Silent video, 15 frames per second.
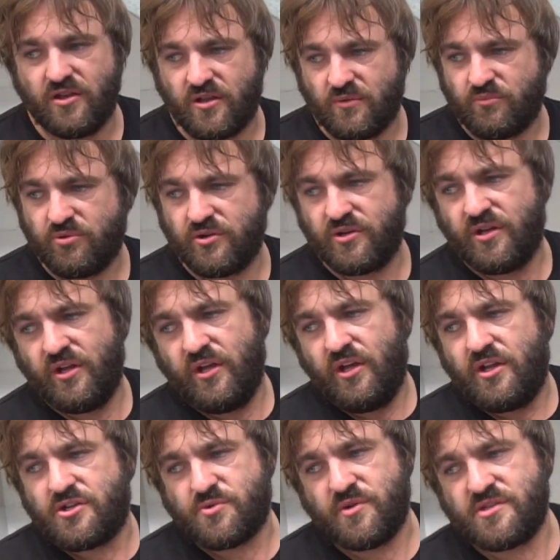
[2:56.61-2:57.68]
you can put
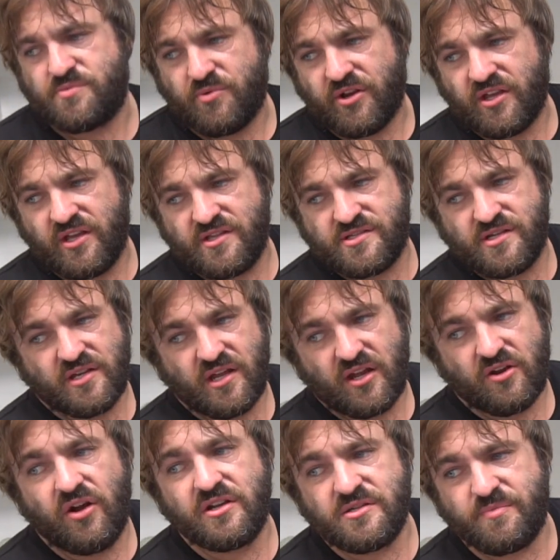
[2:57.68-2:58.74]
twin spring kits in and get
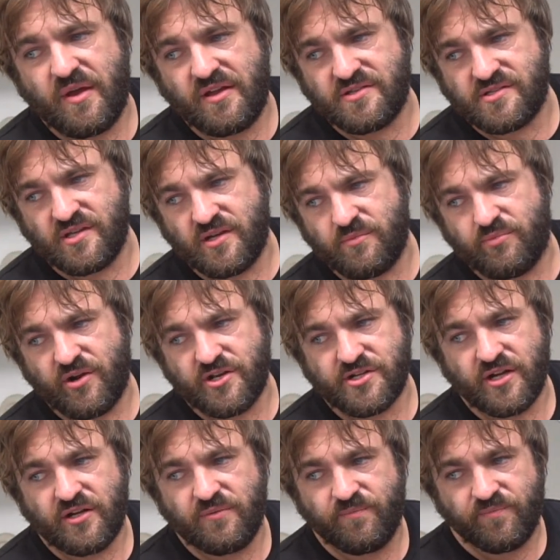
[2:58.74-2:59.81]
90 pounds seated
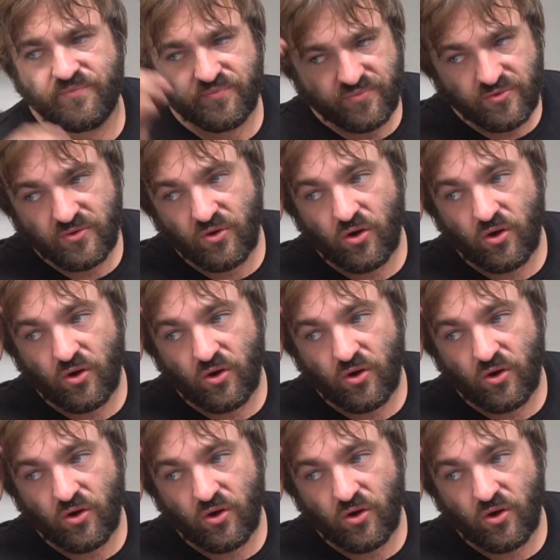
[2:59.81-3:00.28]
pressure yep.